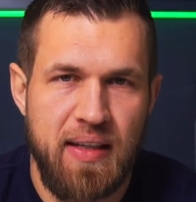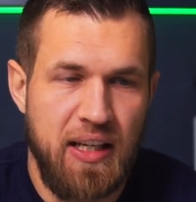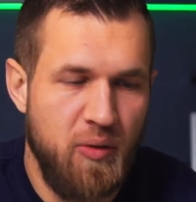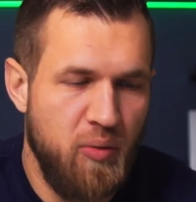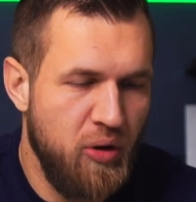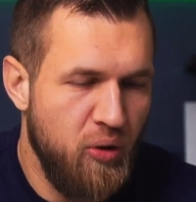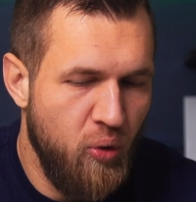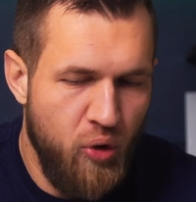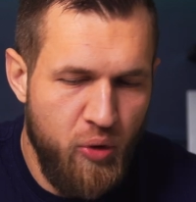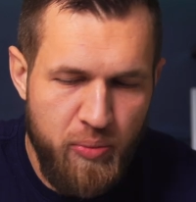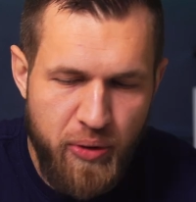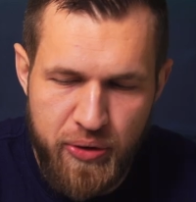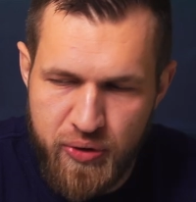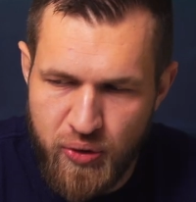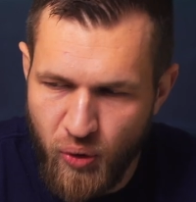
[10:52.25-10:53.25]
It will
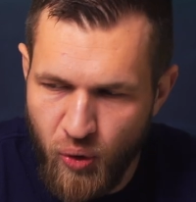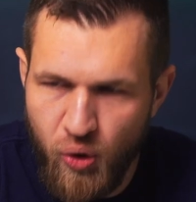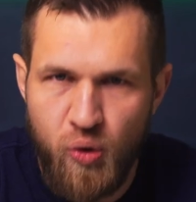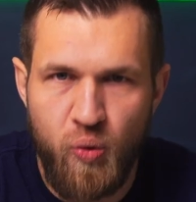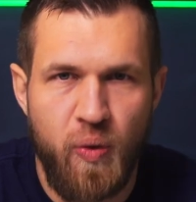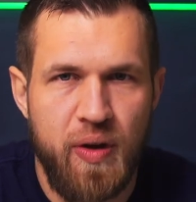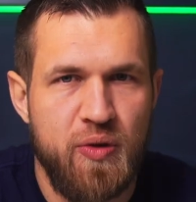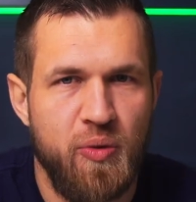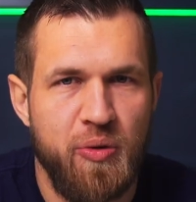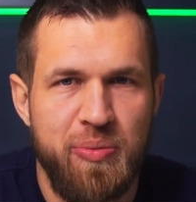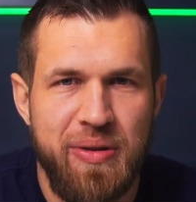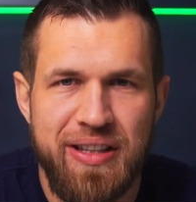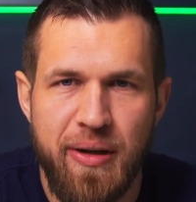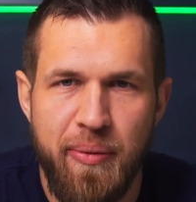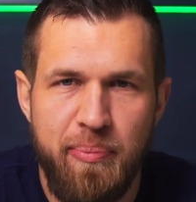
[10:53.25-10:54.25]
almost always
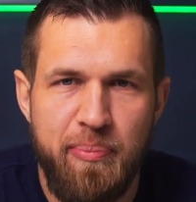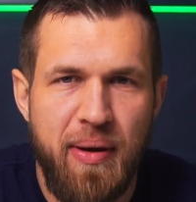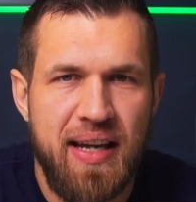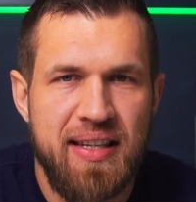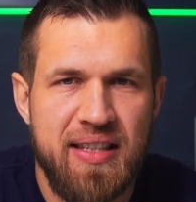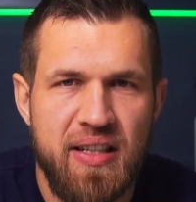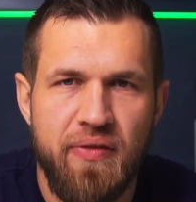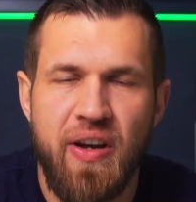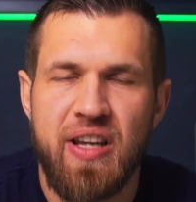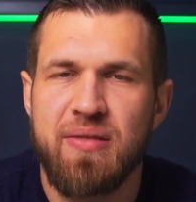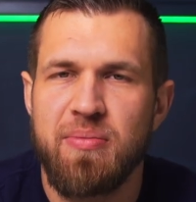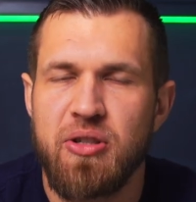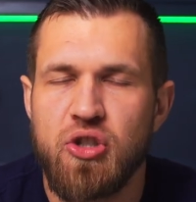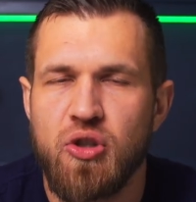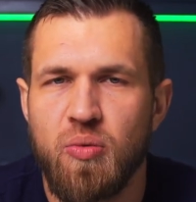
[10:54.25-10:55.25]
be the best
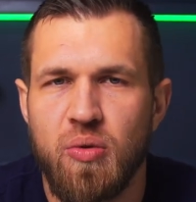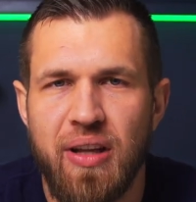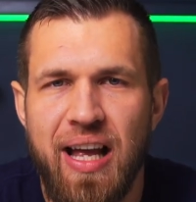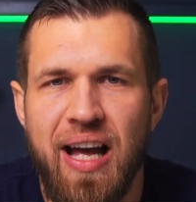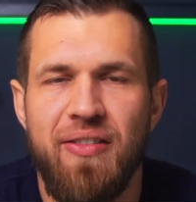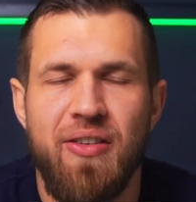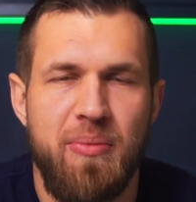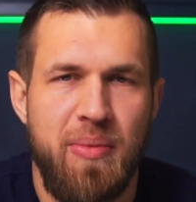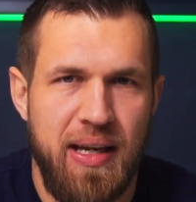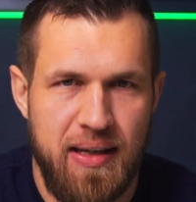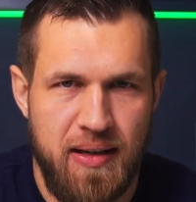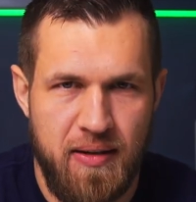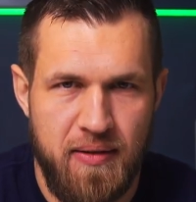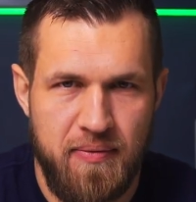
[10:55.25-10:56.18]
investment you will ever make.